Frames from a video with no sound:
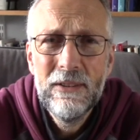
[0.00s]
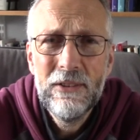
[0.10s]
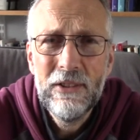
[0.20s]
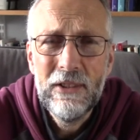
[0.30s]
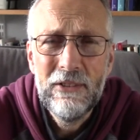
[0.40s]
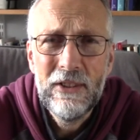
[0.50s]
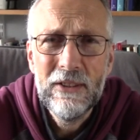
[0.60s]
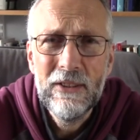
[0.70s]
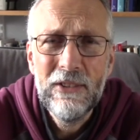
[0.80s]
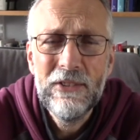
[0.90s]
turn it in
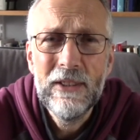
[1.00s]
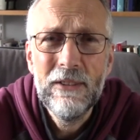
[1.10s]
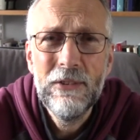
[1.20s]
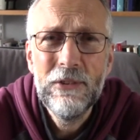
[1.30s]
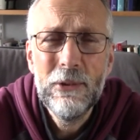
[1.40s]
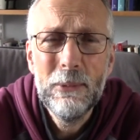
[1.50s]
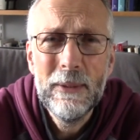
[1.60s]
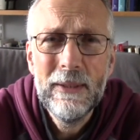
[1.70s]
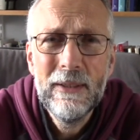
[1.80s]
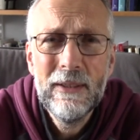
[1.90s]
on ourselves, or
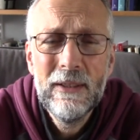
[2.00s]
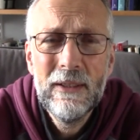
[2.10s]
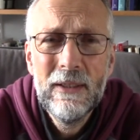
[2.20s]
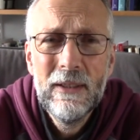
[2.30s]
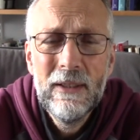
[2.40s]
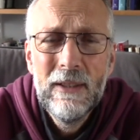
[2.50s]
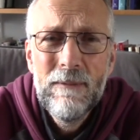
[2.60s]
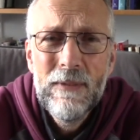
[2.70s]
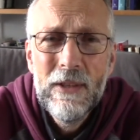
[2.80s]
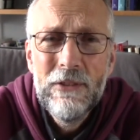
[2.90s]
we
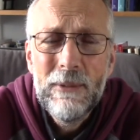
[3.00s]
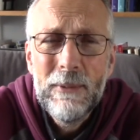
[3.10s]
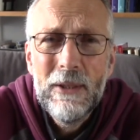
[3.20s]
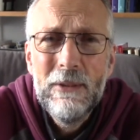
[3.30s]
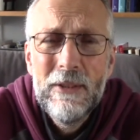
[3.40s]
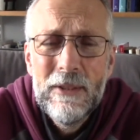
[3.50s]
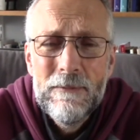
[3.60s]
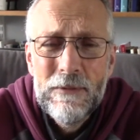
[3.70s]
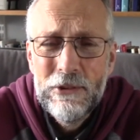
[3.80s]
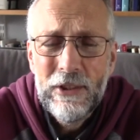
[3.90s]
somehow
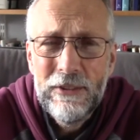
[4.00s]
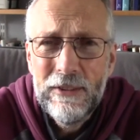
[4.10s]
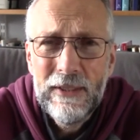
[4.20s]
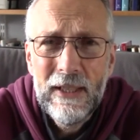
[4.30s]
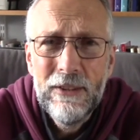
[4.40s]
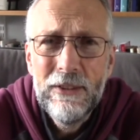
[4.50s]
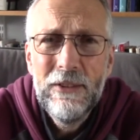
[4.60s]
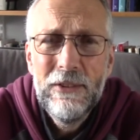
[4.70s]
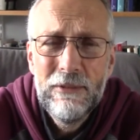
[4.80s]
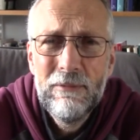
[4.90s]
shut it down
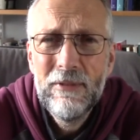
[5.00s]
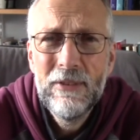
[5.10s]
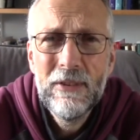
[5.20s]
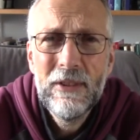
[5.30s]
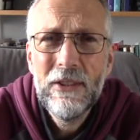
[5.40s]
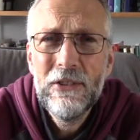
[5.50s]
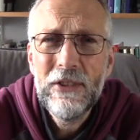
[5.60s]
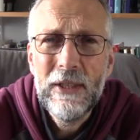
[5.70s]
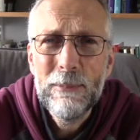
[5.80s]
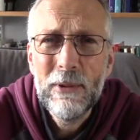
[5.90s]
and
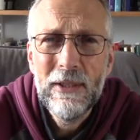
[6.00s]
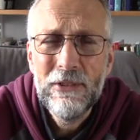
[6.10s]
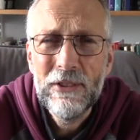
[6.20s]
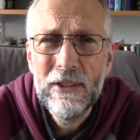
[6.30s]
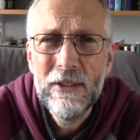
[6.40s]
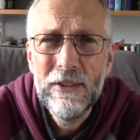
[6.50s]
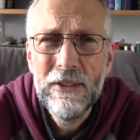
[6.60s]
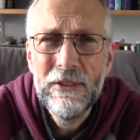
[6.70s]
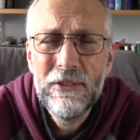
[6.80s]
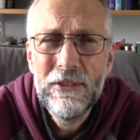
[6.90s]
say prayers to God
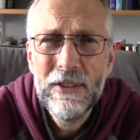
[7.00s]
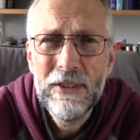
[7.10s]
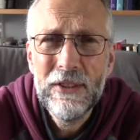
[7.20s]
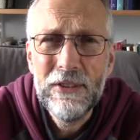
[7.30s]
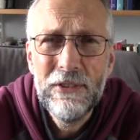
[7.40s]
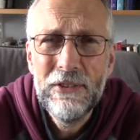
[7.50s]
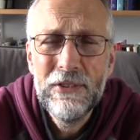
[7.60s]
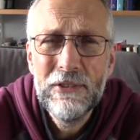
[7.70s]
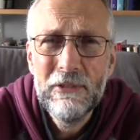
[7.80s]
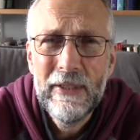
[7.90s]
that don't
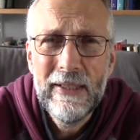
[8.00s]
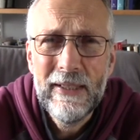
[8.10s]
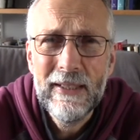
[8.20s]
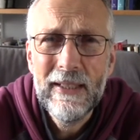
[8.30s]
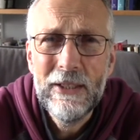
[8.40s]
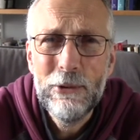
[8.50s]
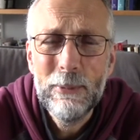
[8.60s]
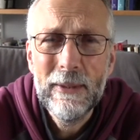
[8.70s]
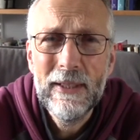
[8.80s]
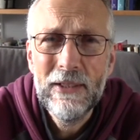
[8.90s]
really engage
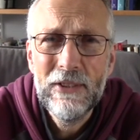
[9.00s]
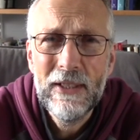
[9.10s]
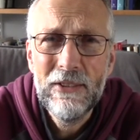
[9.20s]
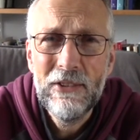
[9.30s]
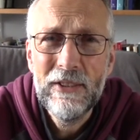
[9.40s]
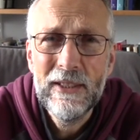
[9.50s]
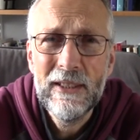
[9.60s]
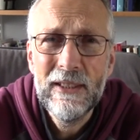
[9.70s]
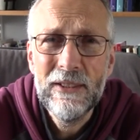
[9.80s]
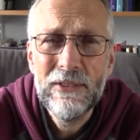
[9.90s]
with that sadness in our
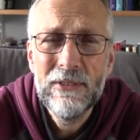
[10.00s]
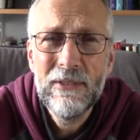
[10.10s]
heart.